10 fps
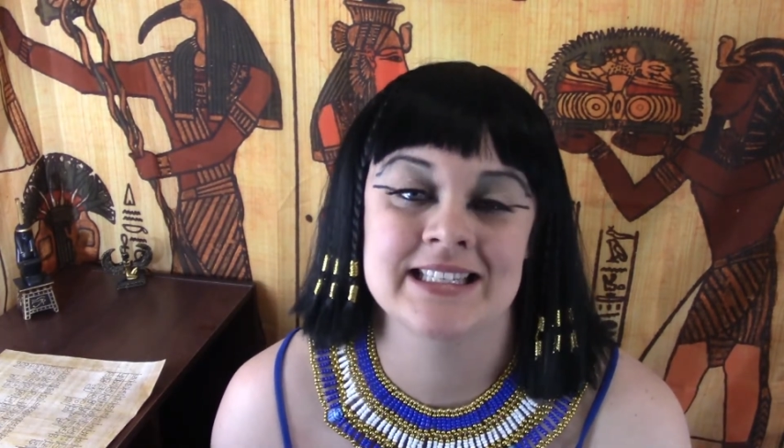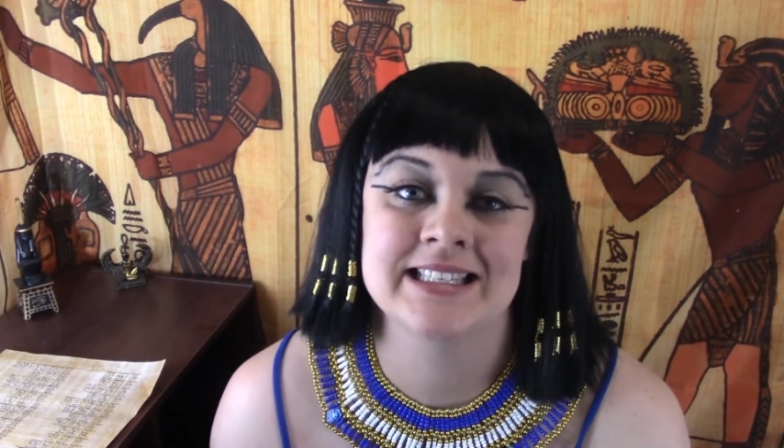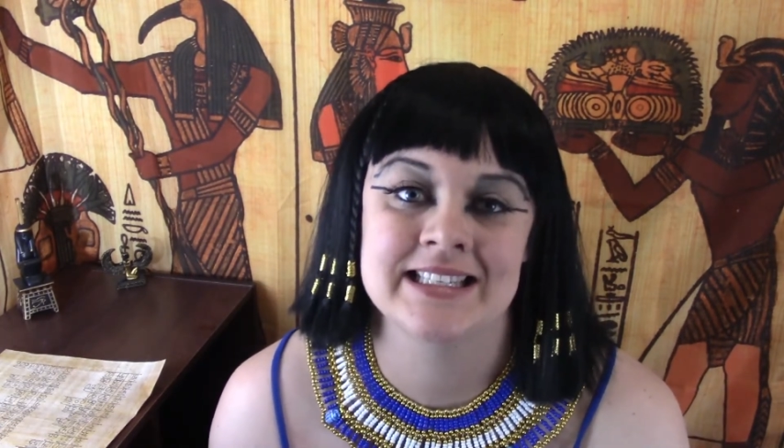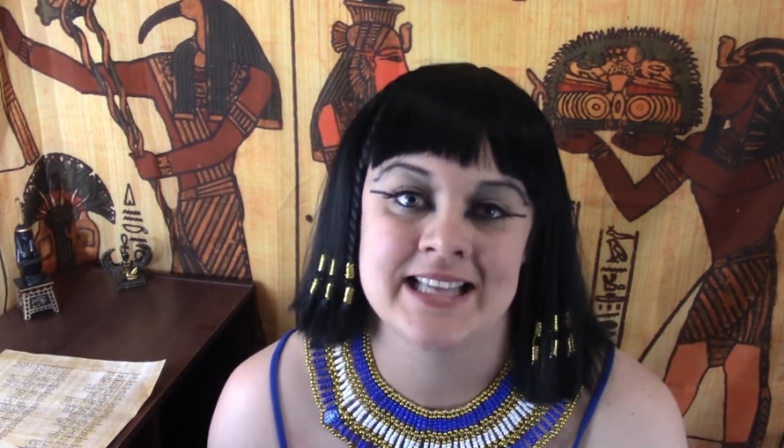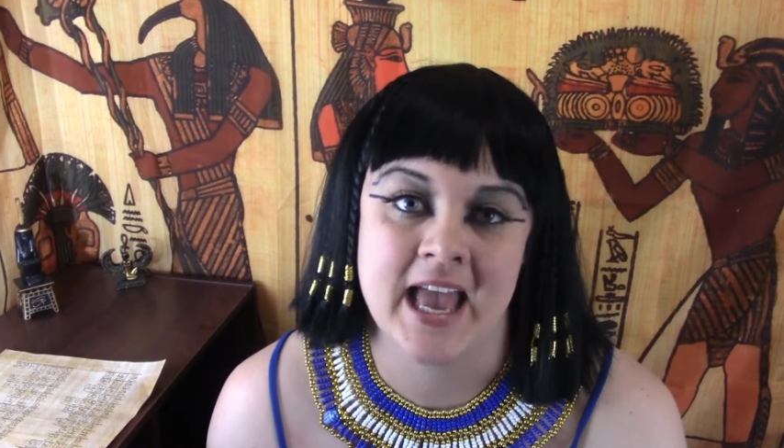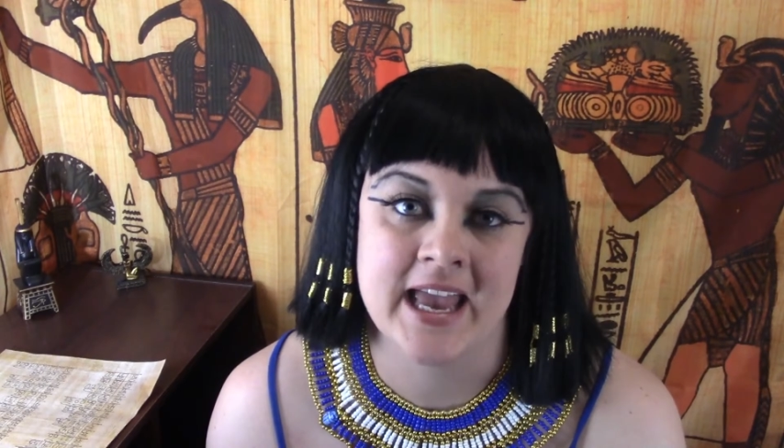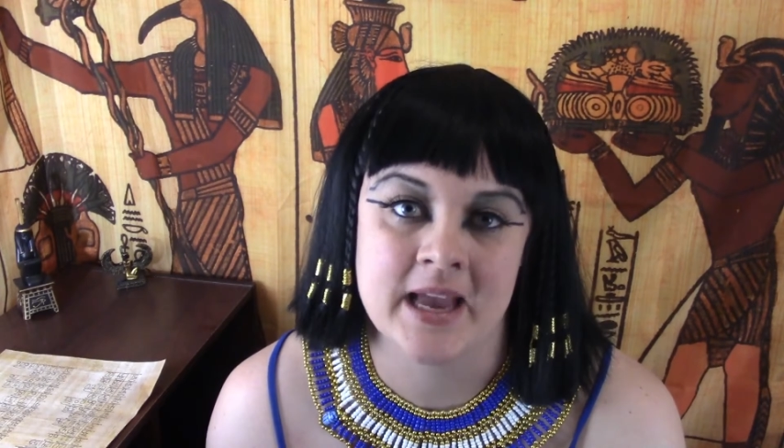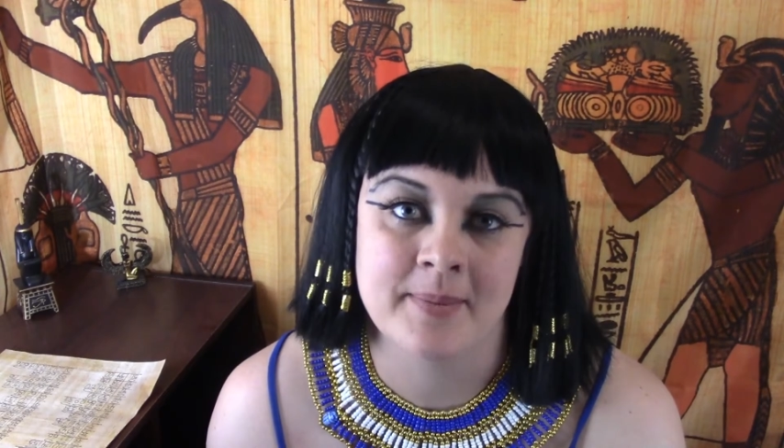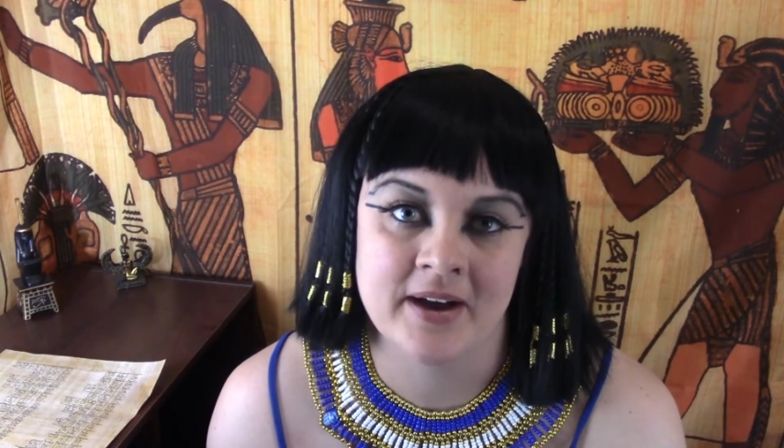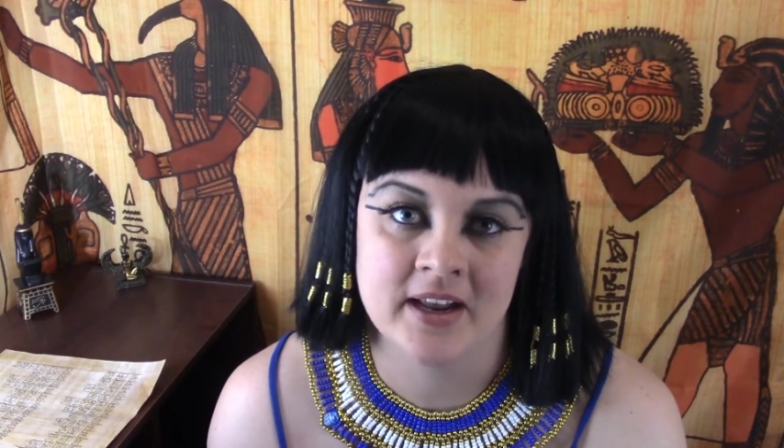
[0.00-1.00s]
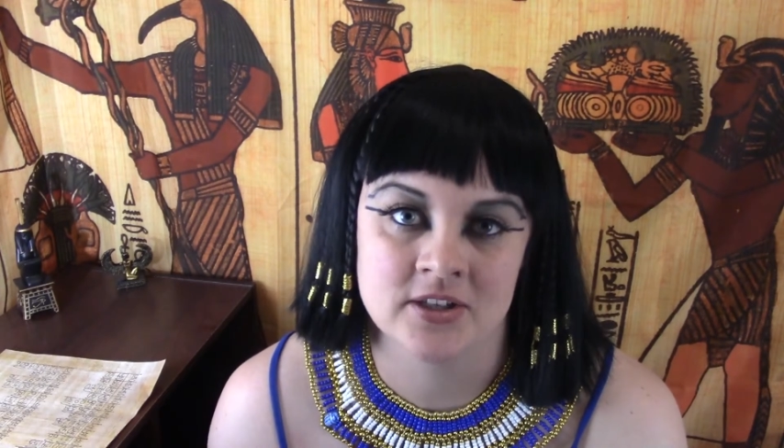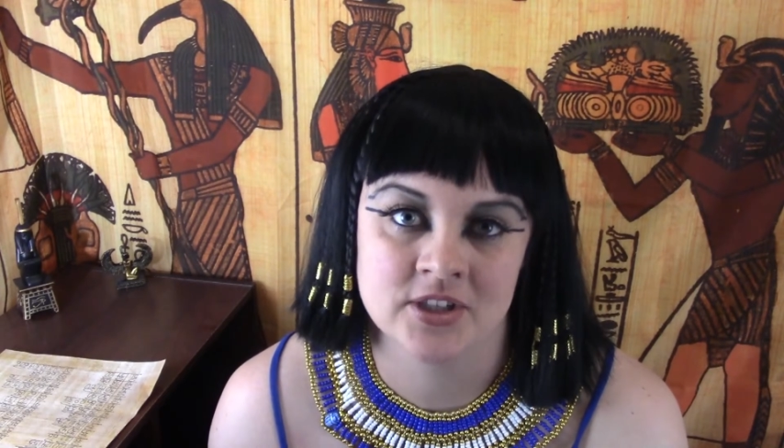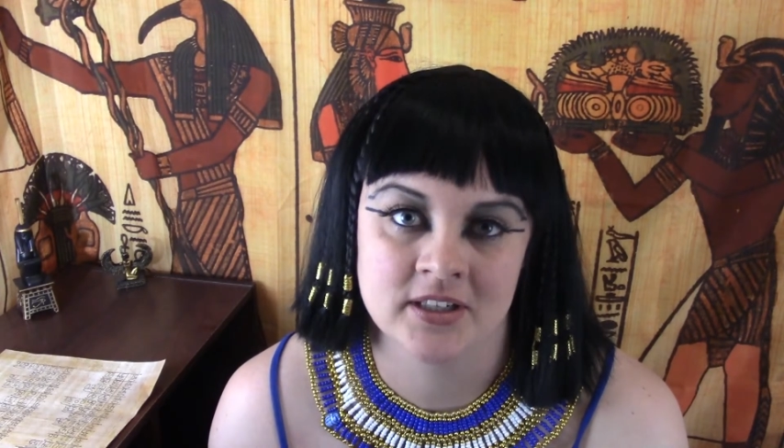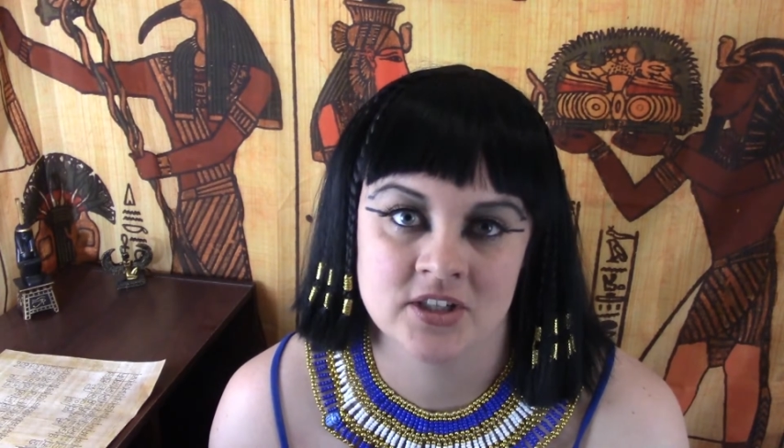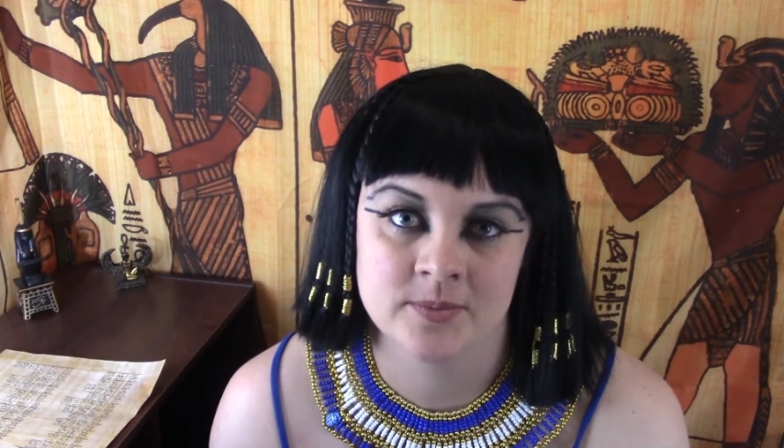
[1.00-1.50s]
to say about
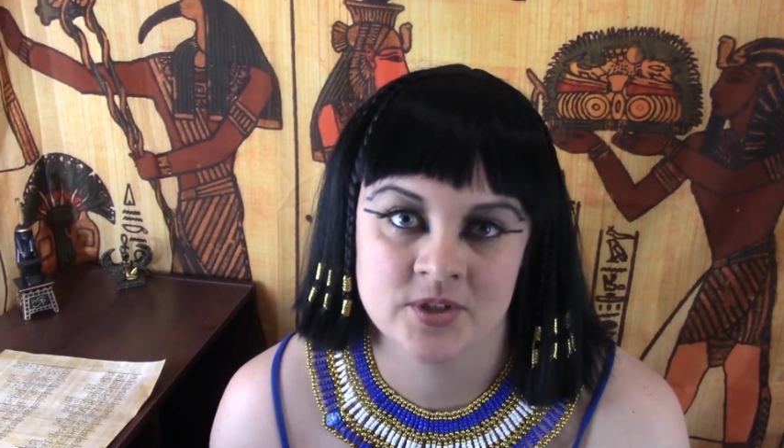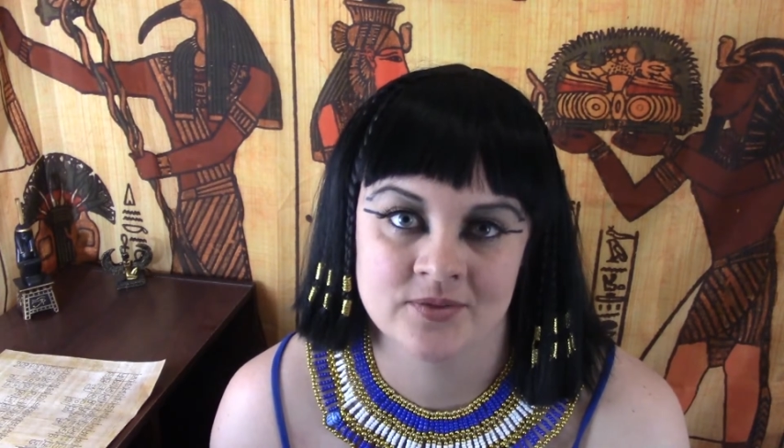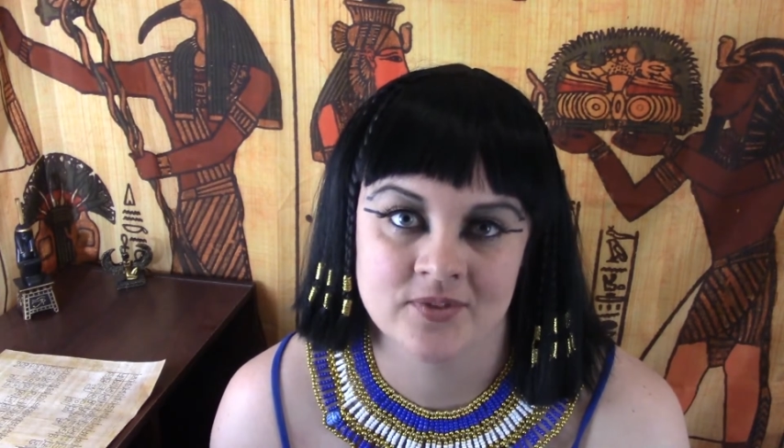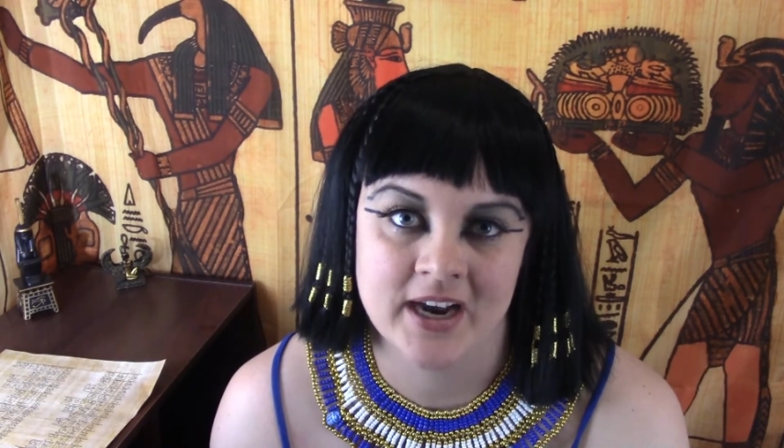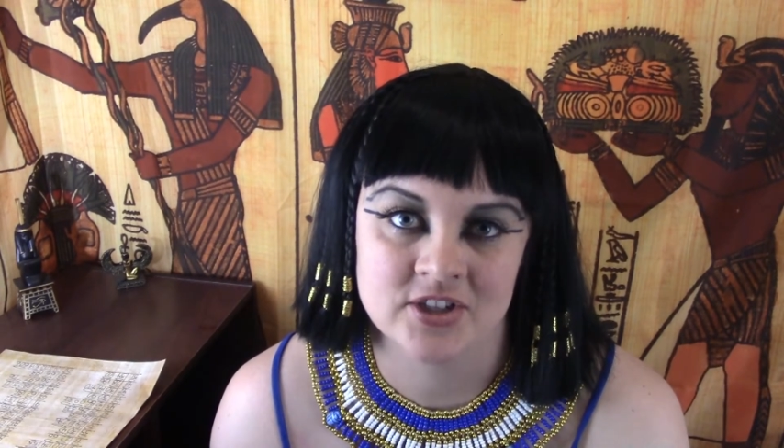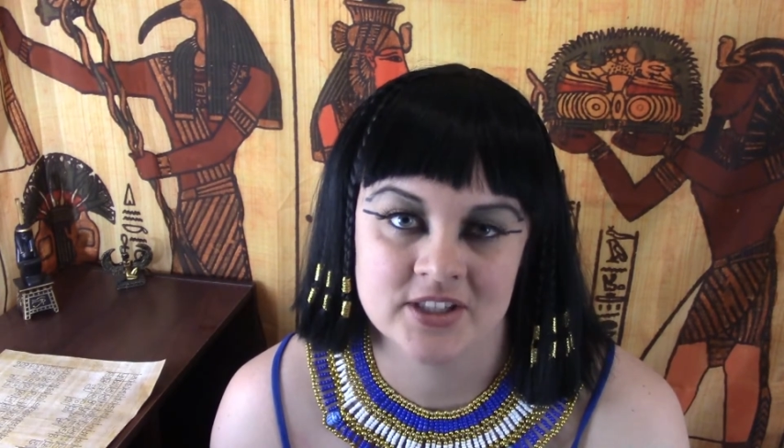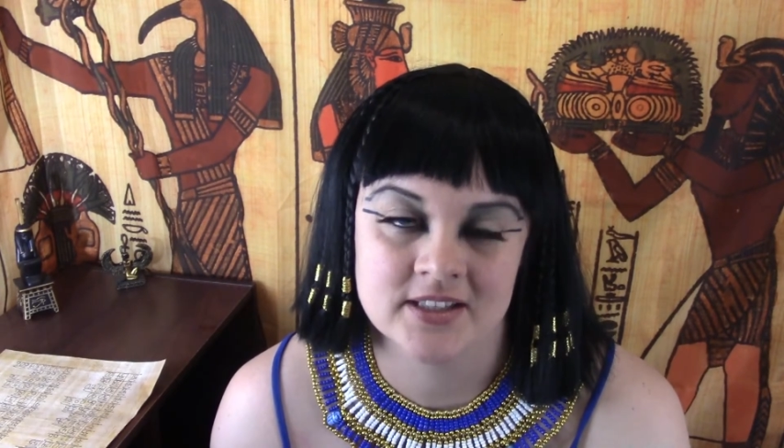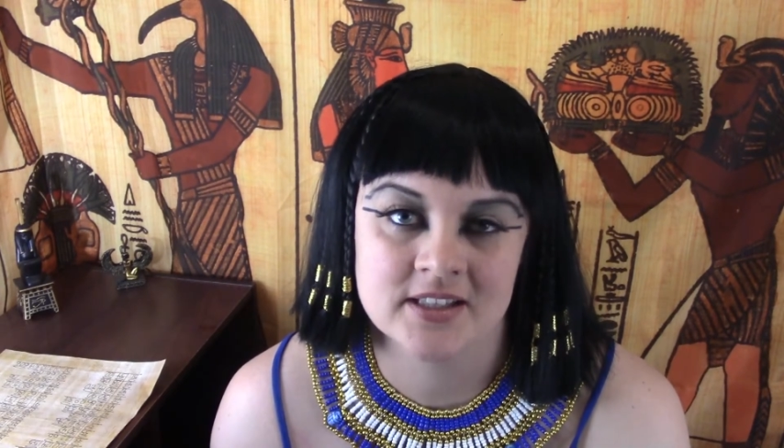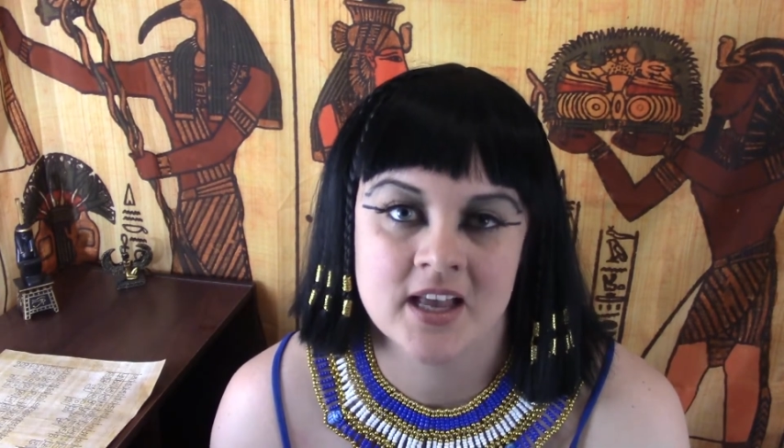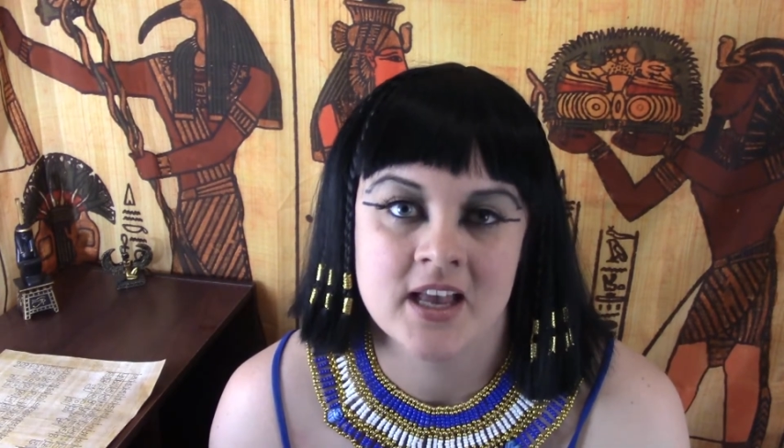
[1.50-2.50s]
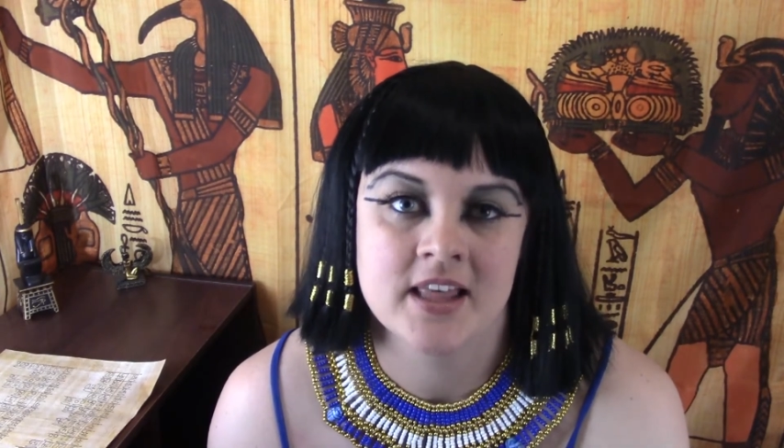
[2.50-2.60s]
ancient Egyptian fractions.